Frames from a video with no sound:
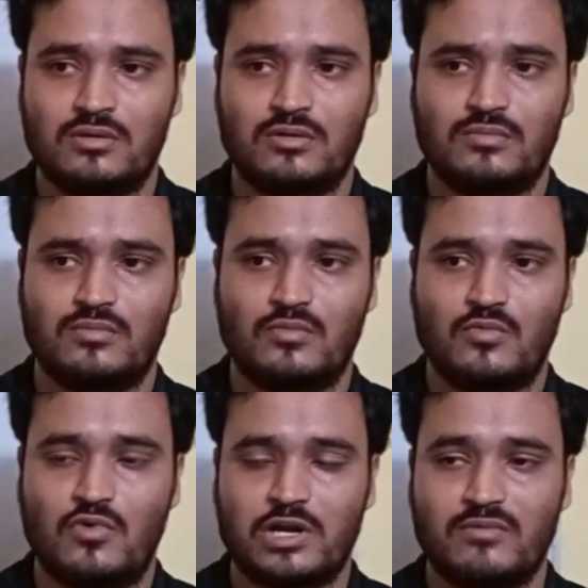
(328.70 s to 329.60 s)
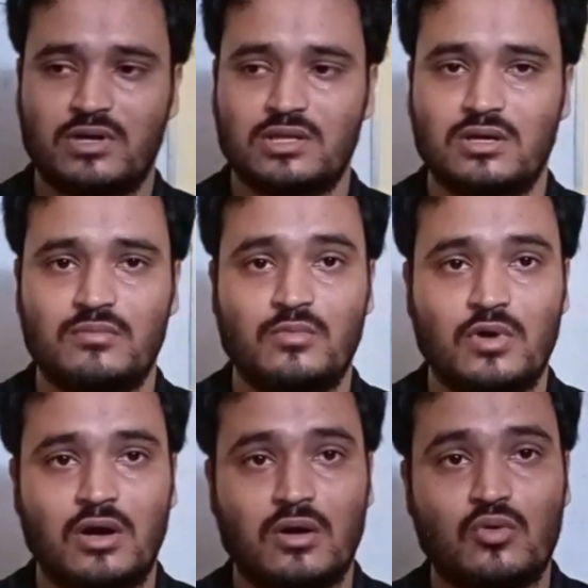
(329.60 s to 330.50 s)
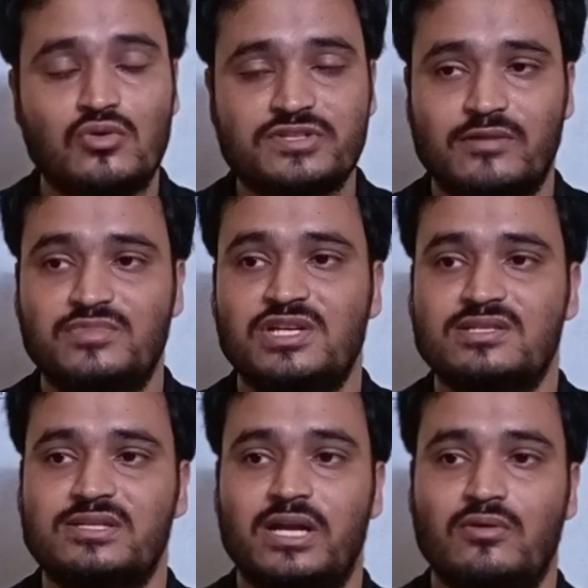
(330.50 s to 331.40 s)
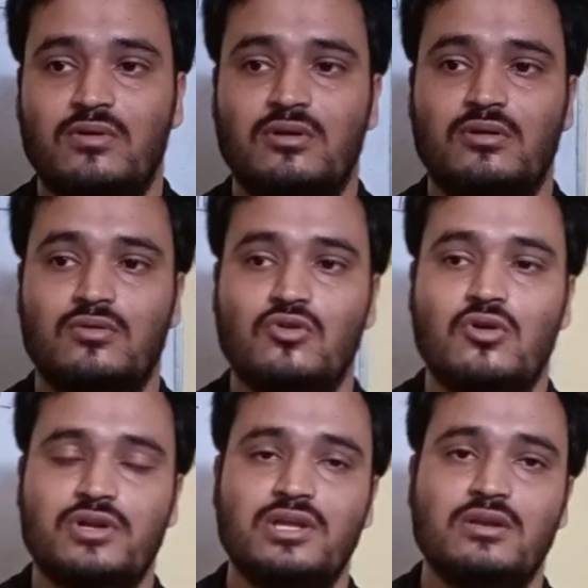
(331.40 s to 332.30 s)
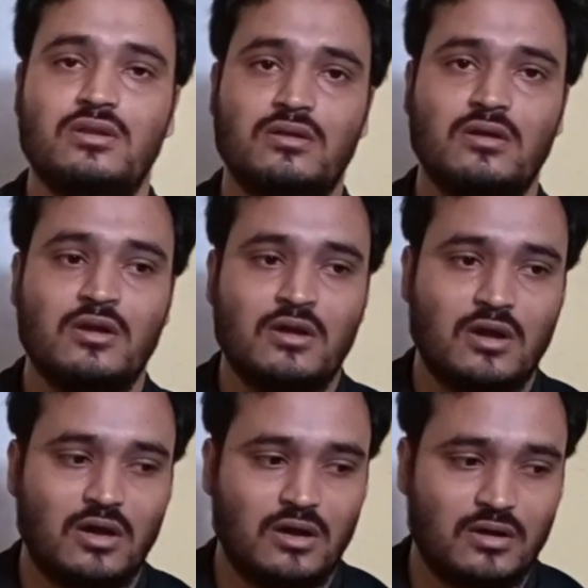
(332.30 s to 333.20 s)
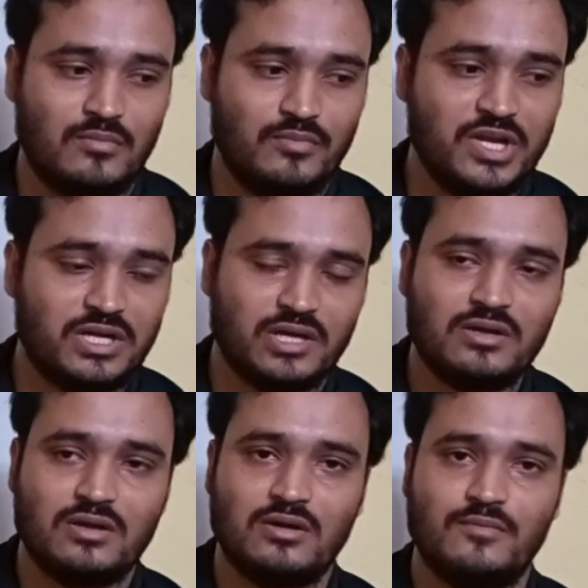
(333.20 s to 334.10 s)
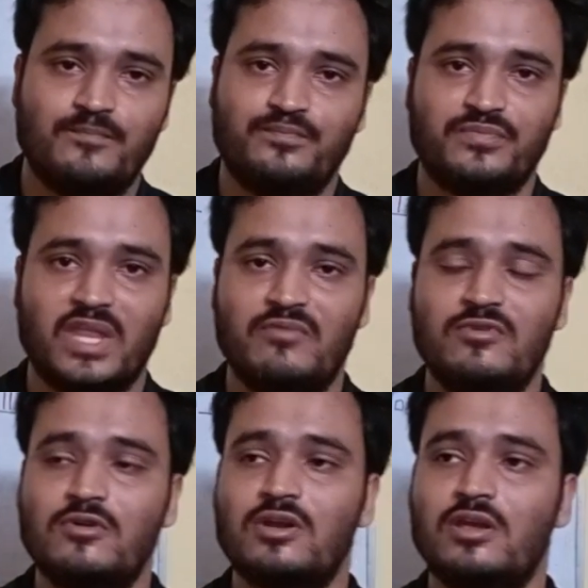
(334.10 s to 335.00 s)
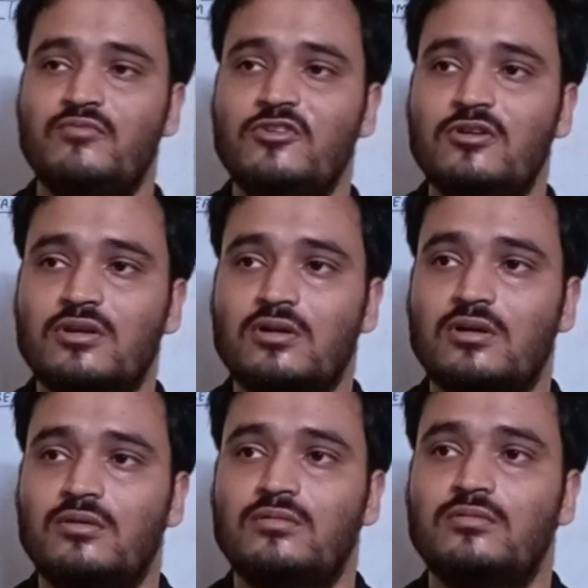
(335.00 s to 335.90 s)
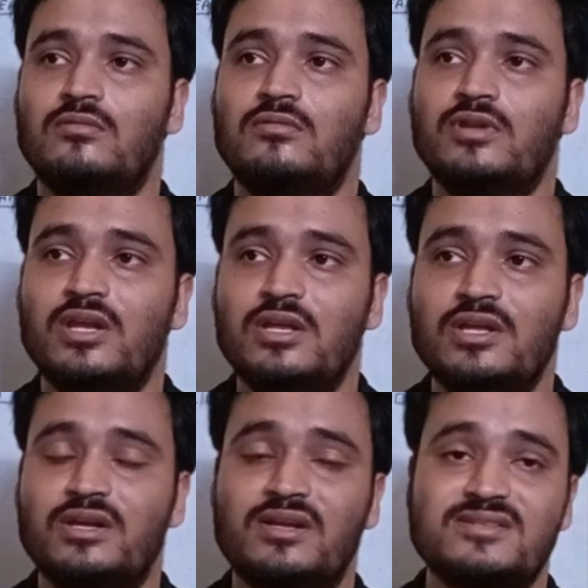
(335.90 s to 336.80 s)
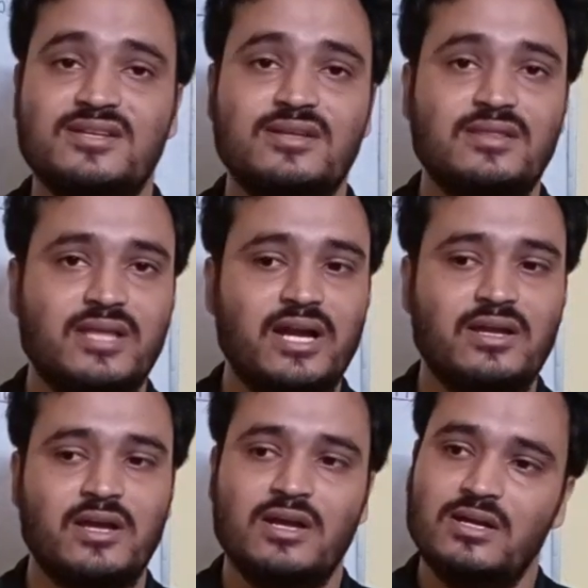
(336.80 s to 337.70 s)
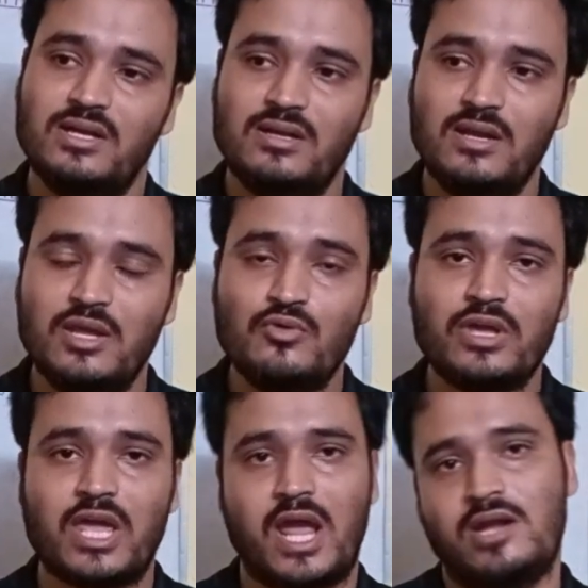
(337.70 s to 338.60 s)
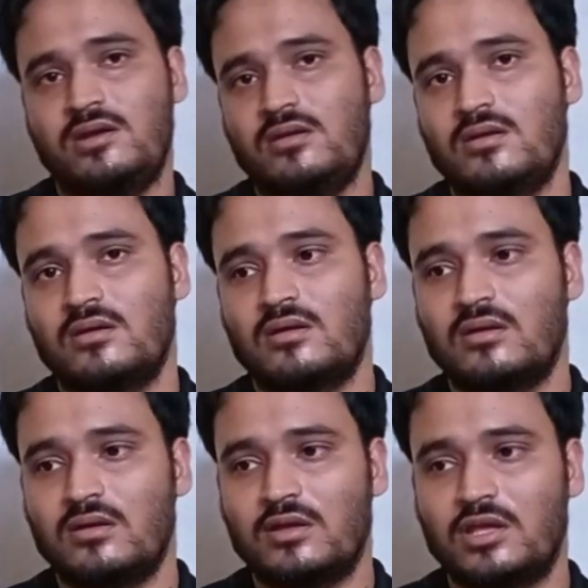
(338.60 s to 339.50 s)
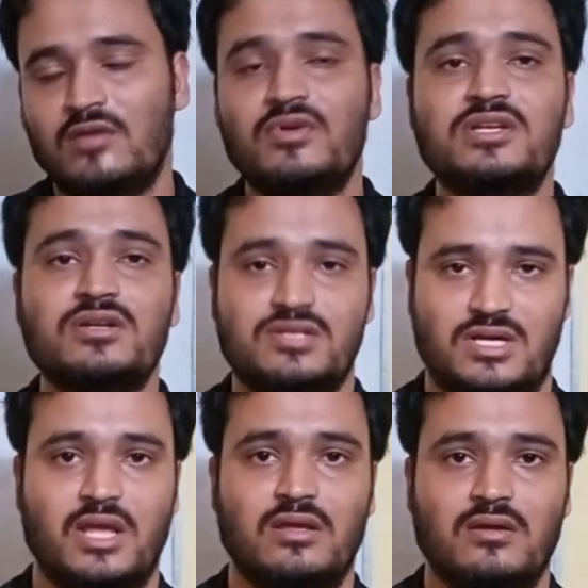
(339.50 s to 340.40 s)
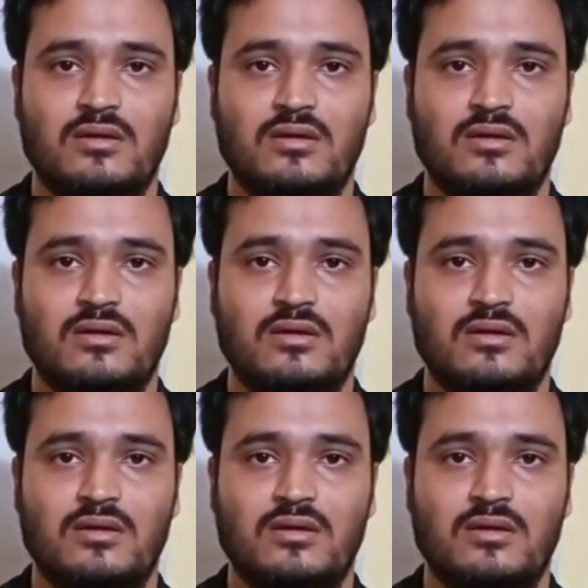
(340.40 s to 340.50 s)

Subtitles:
you know, whatever the core subjects that you are taught in BTech, if you are really interested in that, you can give it a try.